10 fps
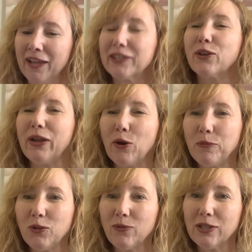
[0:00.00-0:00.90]
So I
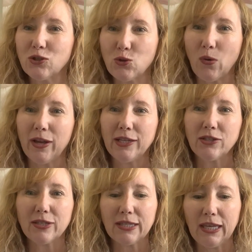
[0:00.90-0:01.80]
hope you enjoyed
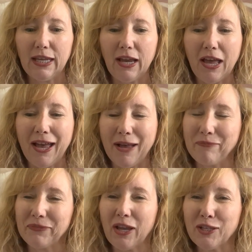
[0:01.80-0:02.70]
just getting
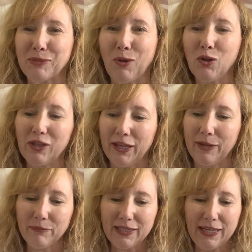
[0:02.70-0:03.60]
a small
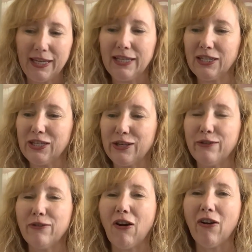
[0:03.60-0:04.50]
glimpse
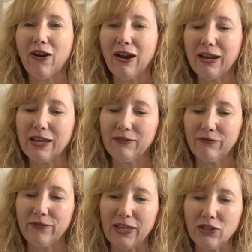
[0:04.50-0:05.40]
into our
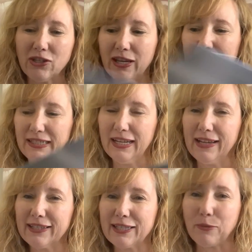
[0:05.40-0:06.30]
convention
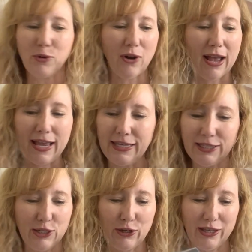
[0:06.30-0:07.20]
surprise
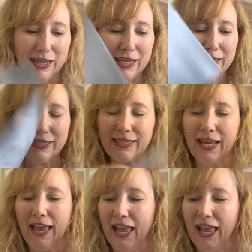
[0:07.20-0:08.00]
goodies.